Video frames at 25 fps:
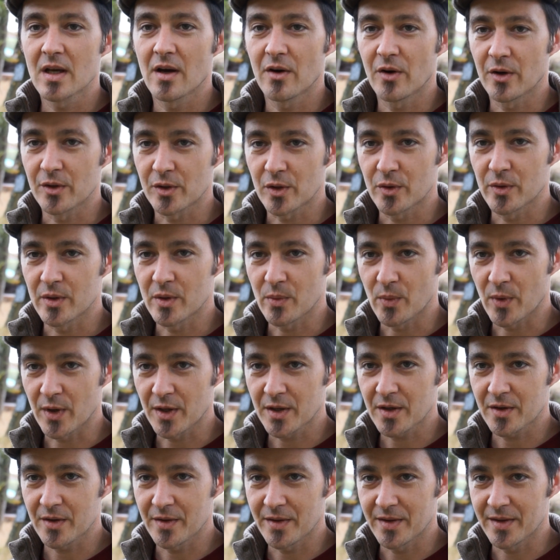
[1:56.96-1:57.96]
ongoing
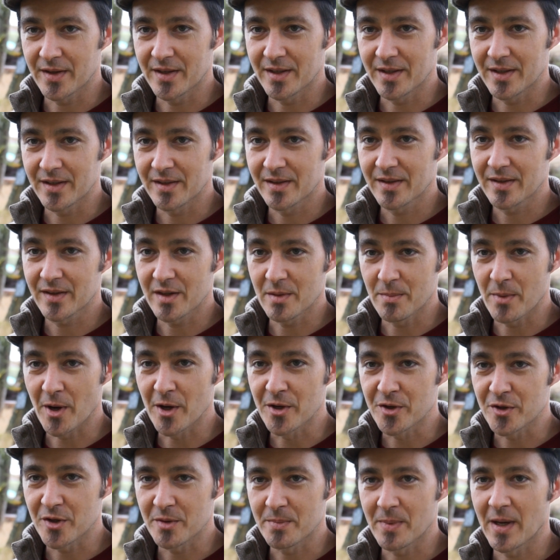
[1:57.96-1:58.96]
work on the
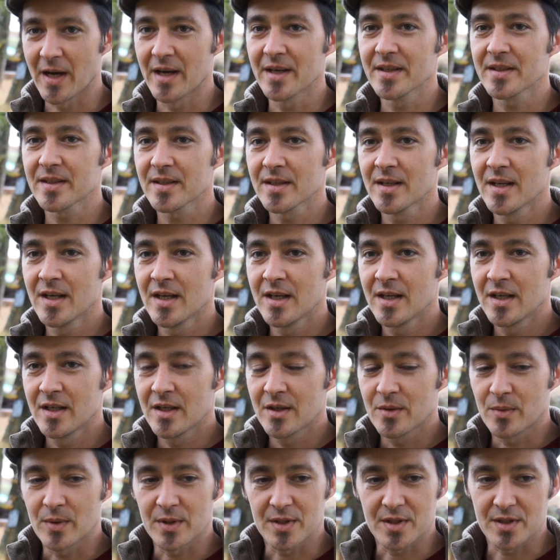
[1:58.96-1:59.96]
boundary path,
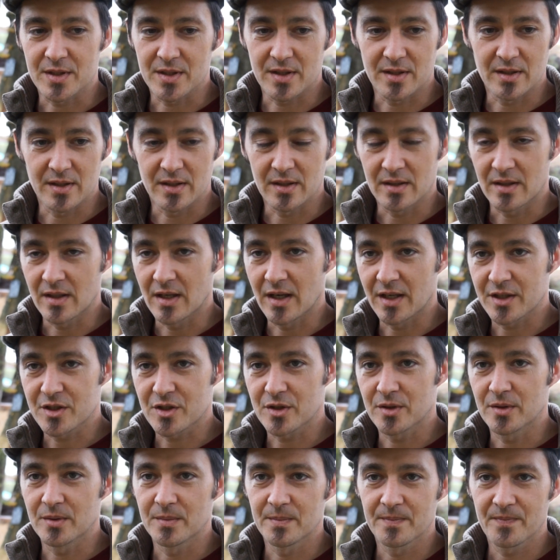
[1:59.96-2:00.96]
which is the
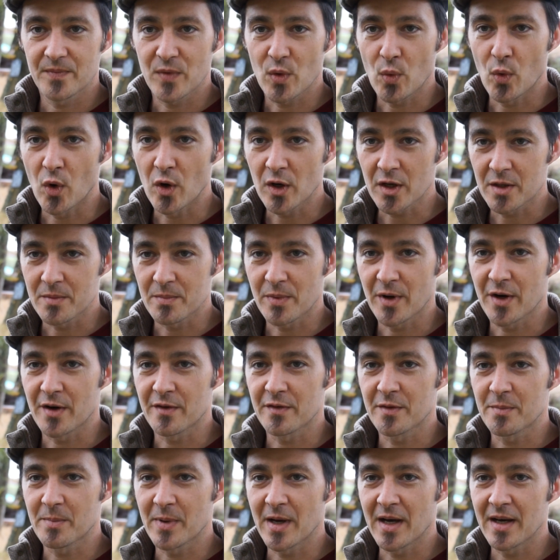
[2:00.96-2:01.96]
actual walking part
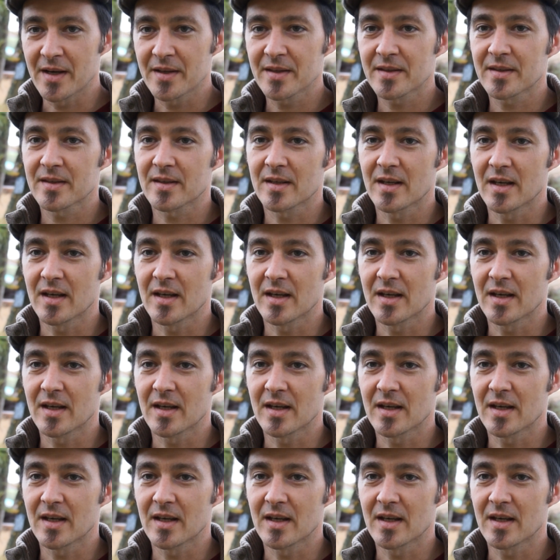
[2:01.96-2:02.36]
of the path,